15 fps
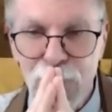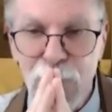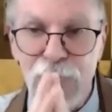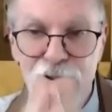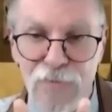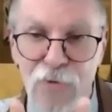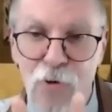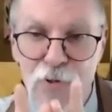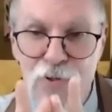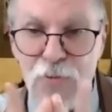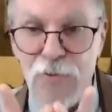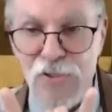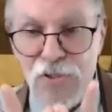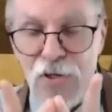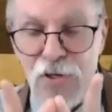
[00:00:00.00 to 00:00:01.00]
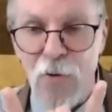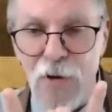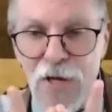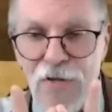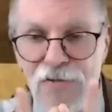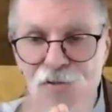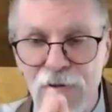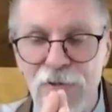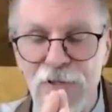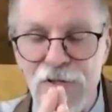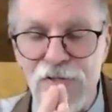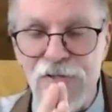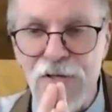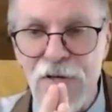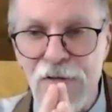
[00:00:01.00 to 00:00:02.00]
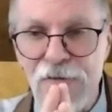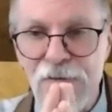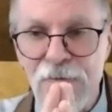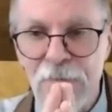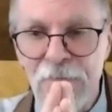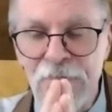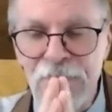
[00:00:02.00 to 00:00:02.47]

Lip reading: which of course was no answer in this case.